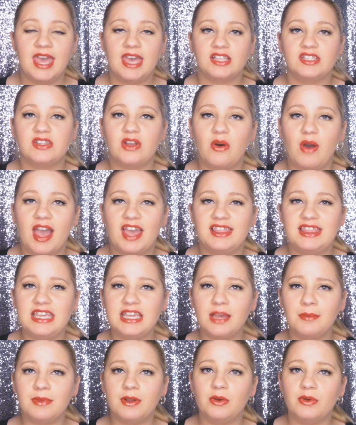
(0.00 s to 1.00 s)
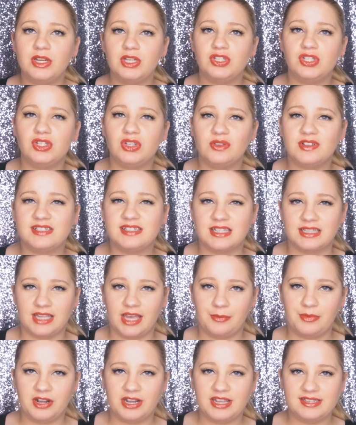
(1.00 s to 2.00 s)
So I think I'm going to do a
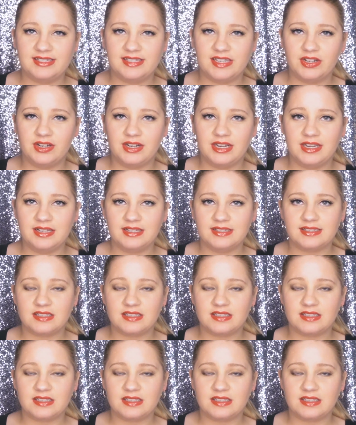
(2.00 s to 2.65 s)
celebrity series.